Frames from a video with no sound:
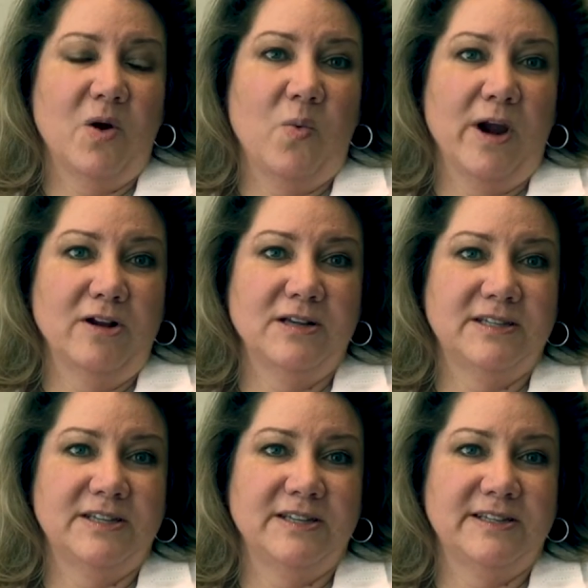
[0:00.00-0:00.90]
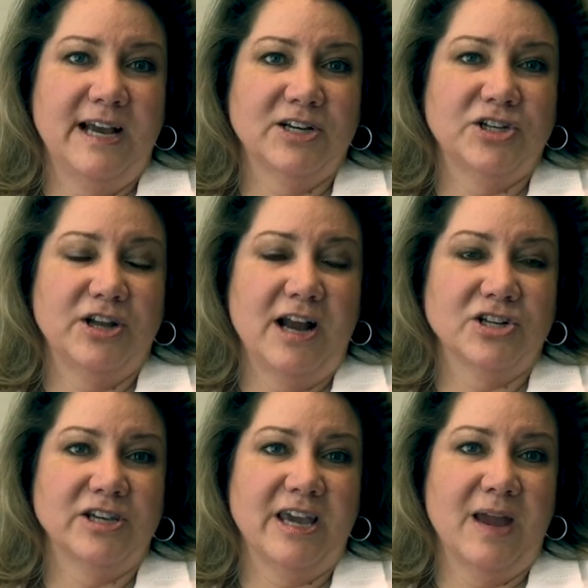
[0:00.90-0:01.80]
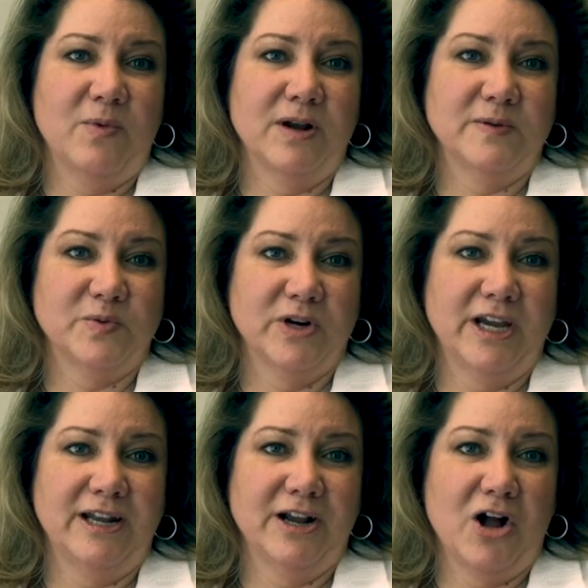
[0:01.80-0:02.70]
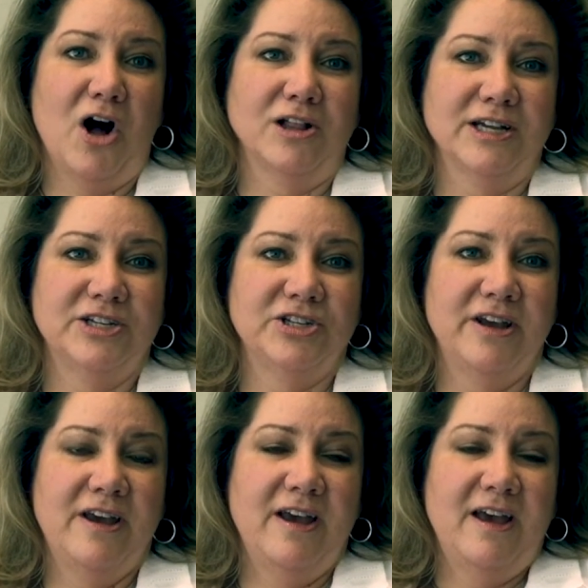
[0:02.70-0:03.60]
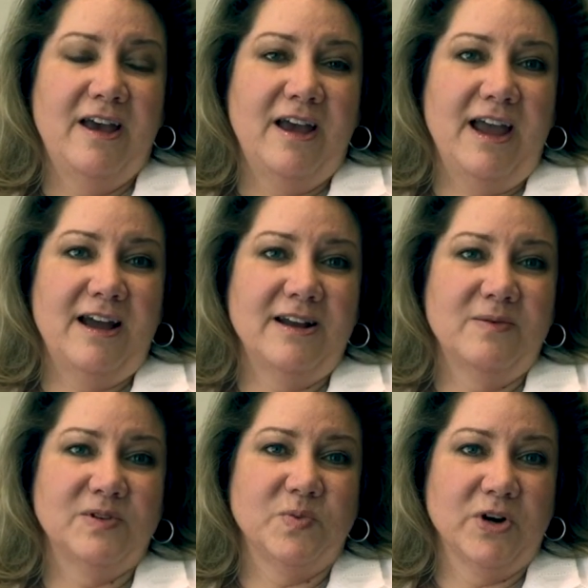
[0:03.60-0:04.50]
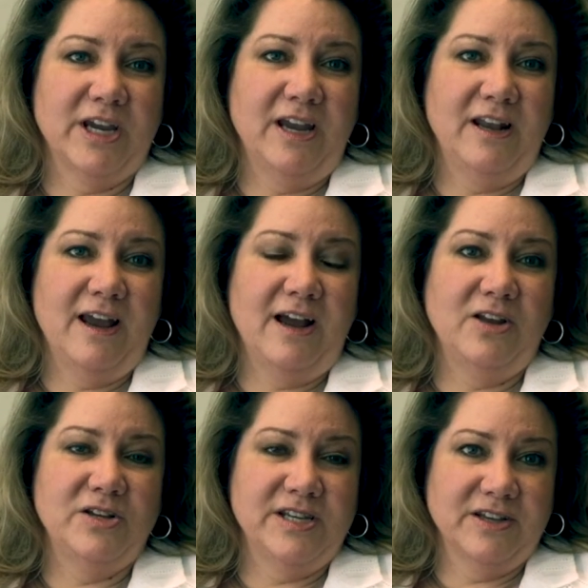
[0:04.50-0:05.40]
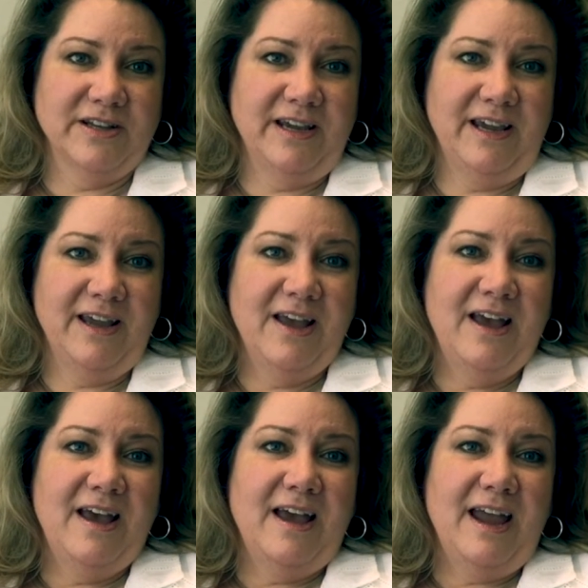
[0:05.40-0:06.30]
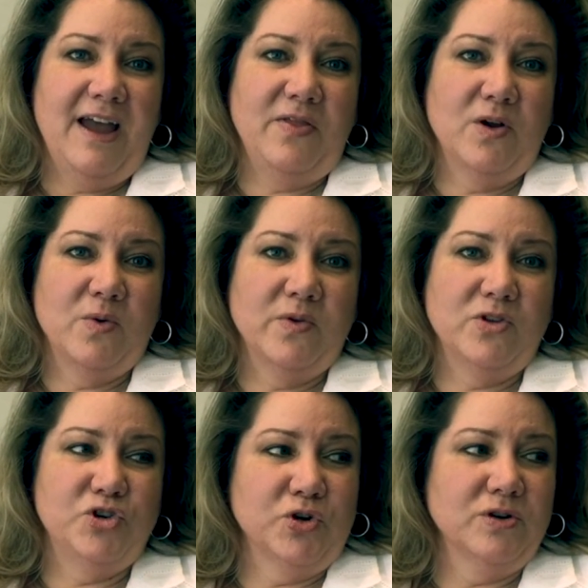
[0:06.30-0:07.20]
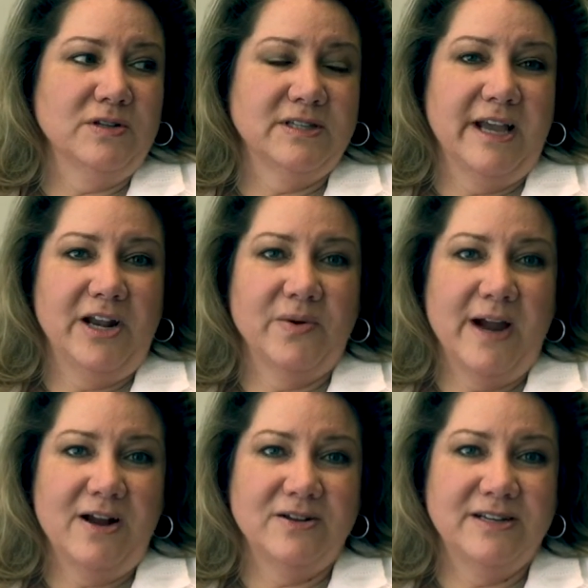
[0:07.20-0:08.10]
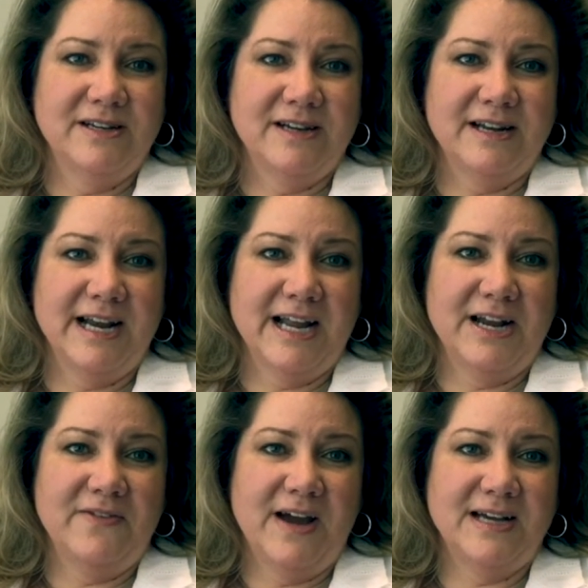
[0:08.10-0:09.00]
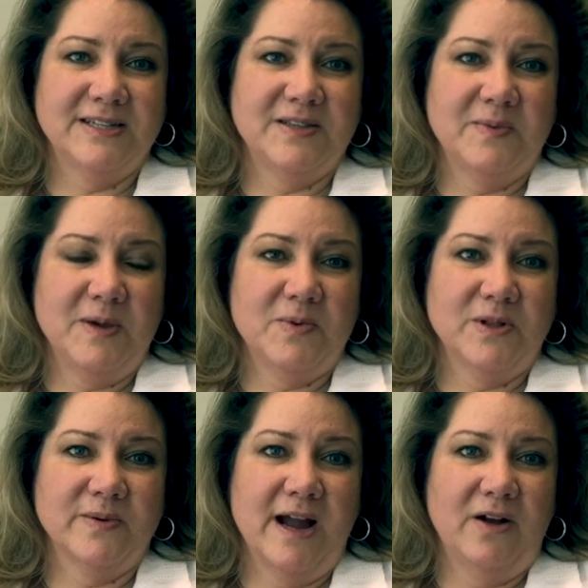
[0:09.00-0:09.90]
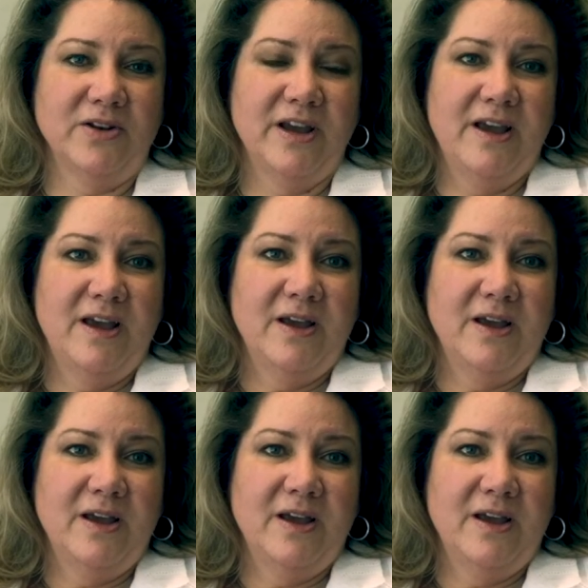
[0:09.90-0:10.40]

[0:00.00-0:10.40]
Awareness to the section actually came when I was working in college, and I was working at a utility, and there were the journals laying around, and I kind of asked the people around,